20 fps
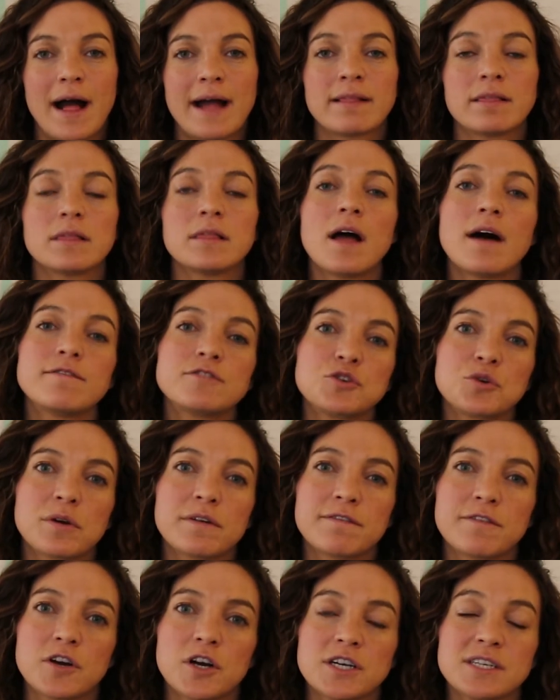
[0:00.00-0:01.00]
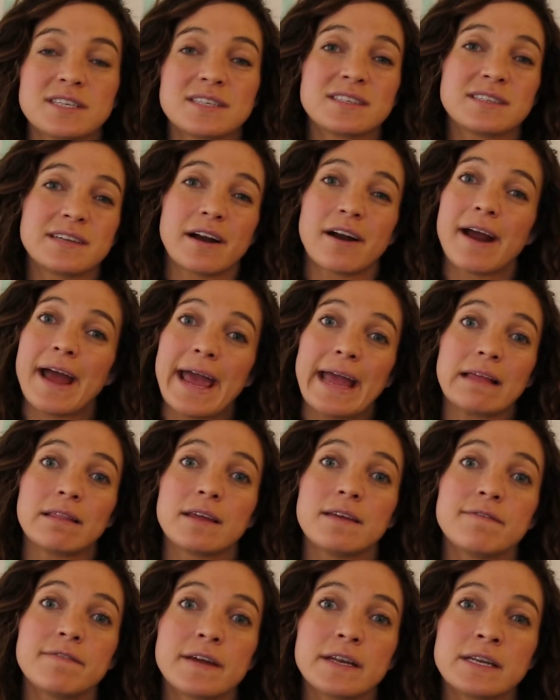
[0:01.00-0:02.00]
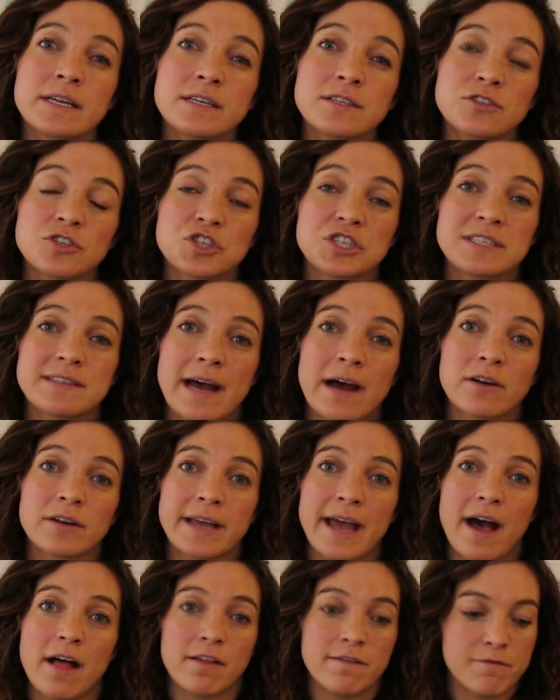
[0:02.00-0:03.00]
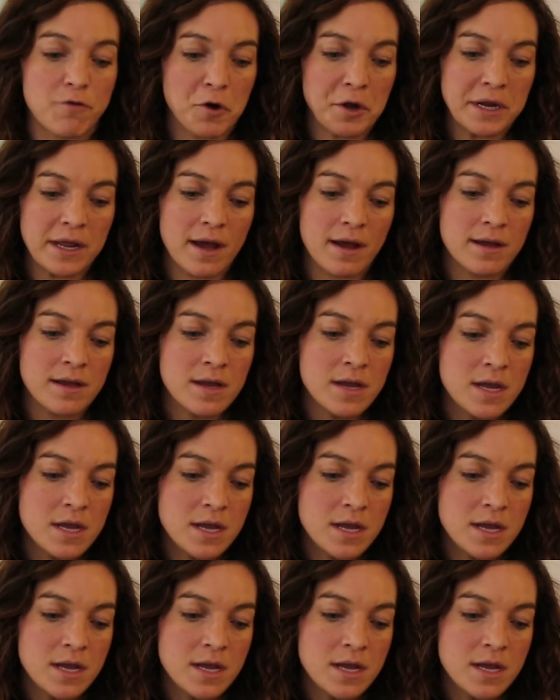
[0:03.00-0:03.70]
I love to refer to Sarah Haley Fitness. She's out in California.